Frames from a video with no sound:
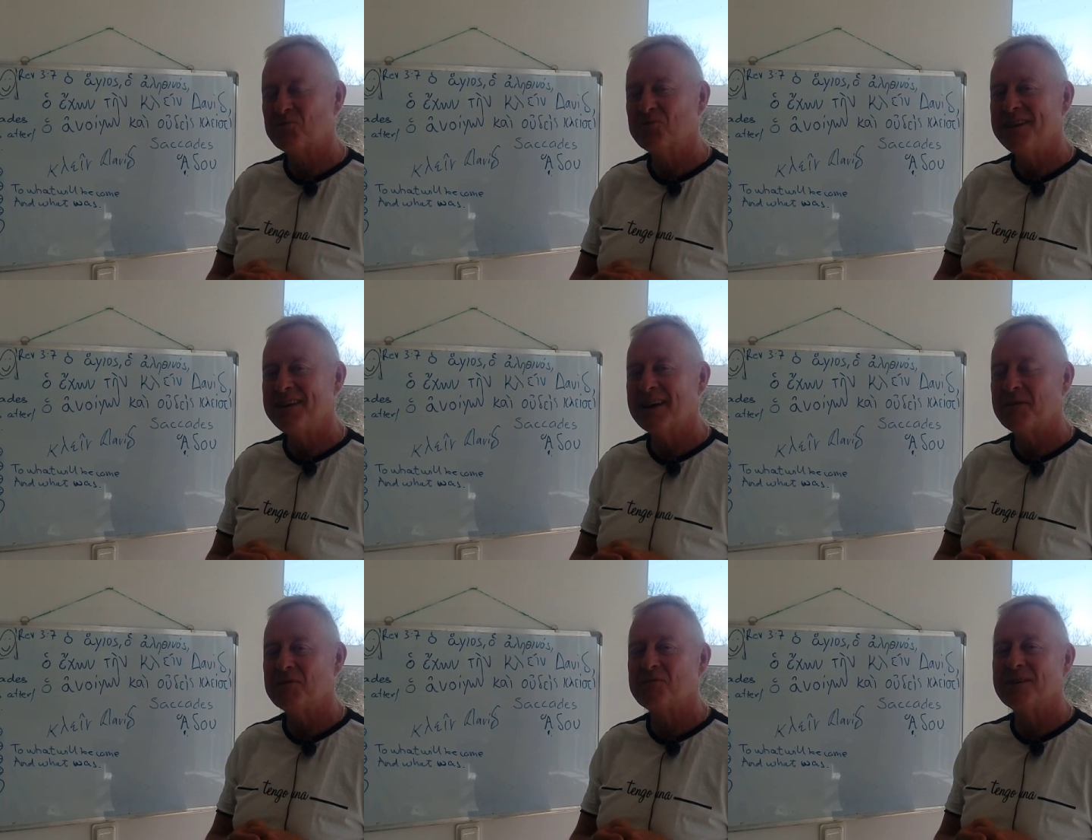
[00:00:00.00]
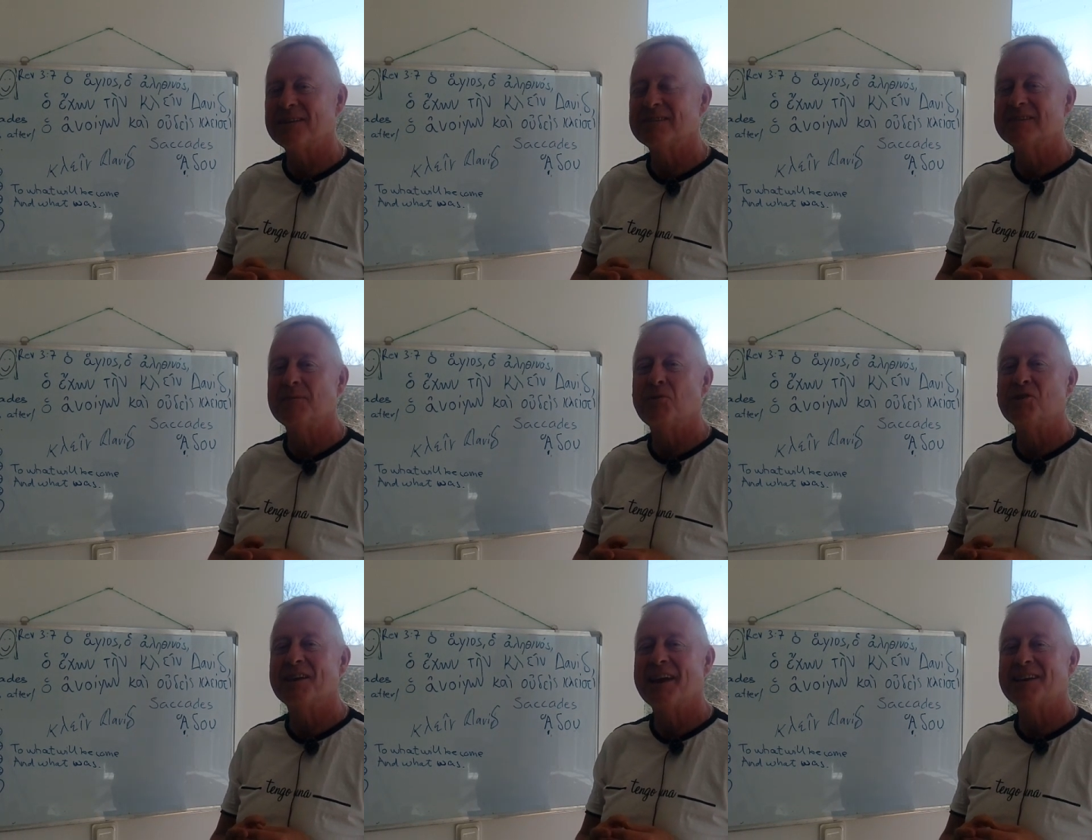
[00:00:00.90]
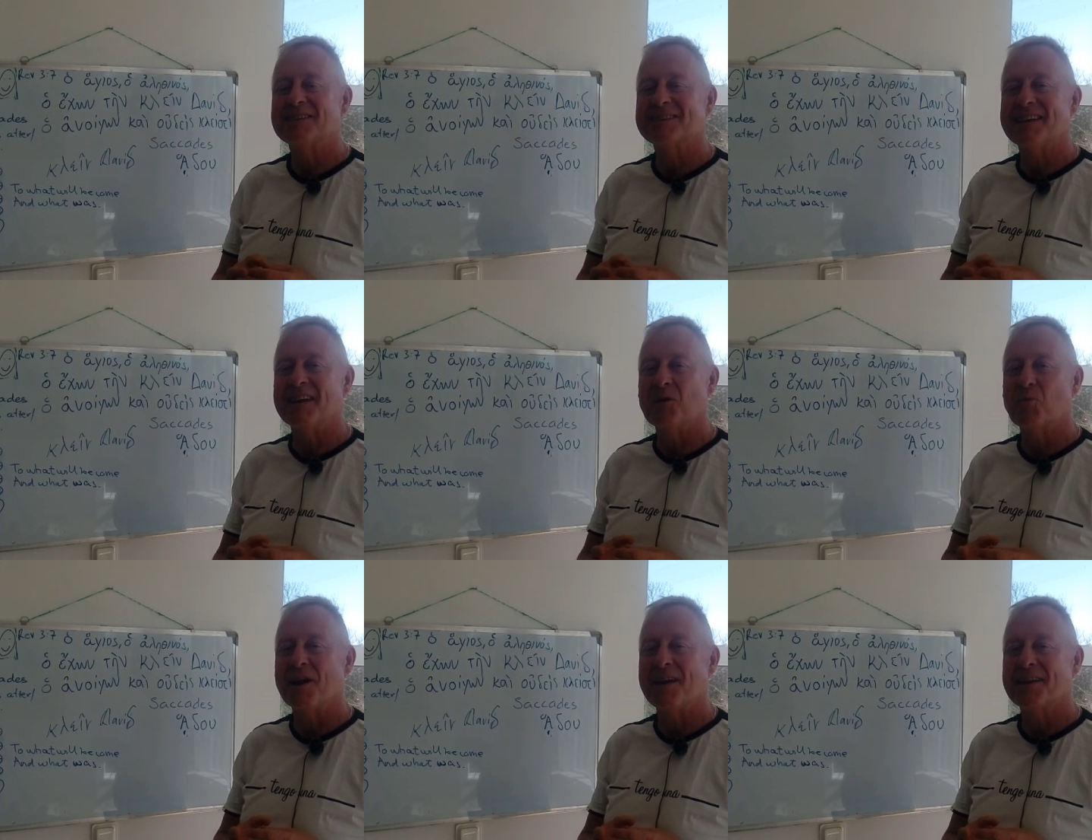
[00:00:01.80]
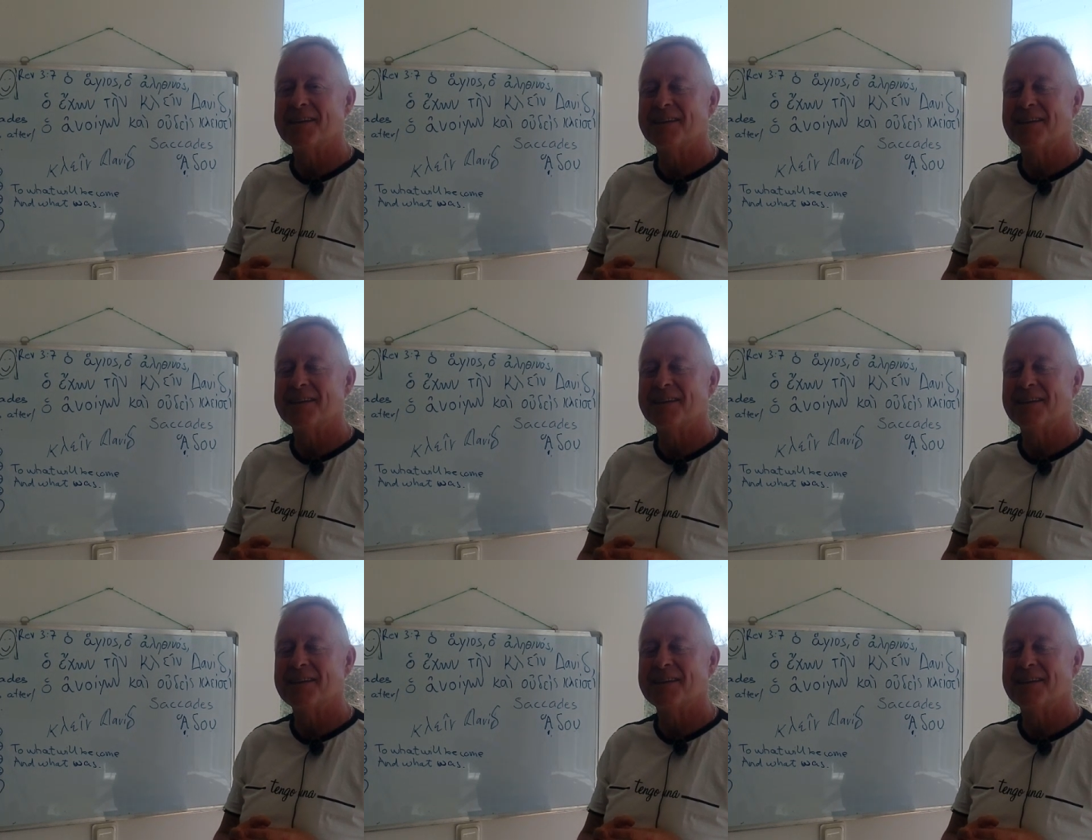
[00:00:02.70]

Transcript: read everything simultaneously in a way